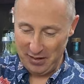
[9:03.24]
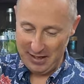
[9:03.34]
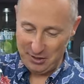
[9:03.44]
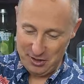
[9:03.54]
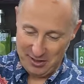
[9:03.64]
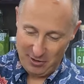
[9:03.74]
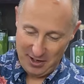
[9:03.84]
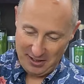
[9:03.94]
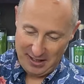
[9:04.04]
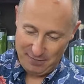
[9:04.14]
Let's just
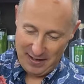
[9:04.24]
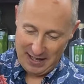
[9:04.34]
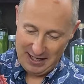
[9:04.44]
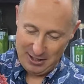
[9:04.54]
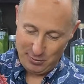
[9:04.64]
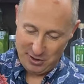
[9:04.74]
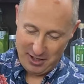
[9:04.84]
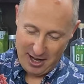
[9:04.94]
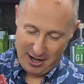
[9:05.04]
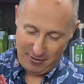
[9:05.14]
kind of give that a little
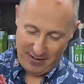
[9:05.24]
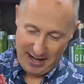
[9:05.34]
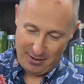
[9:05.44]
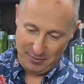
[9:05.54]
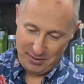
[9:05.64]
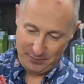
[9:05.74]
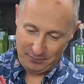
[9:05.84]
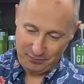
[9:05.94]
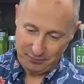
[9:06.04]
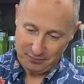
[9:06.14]
stir around,
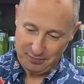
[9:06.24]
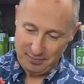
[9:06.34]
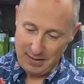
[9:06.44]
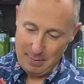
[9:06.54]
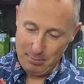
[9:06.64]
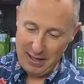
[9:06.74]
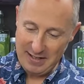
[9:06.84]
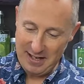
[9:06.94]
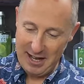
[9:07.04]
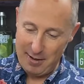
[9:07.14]

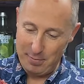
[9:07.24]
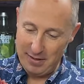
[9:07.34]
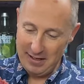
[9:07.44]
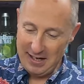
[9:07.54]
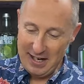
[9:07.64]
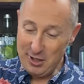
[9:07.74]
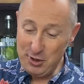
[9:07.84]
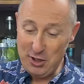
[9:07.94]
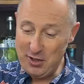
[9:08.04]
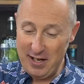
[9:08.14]
blend it up. It's
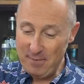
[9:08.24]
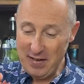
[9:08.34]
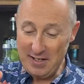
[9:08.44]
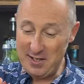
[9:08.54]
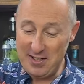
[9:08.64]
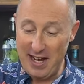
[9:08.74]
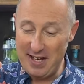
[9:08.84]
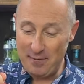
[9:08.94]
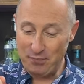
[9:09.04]
just, as I say,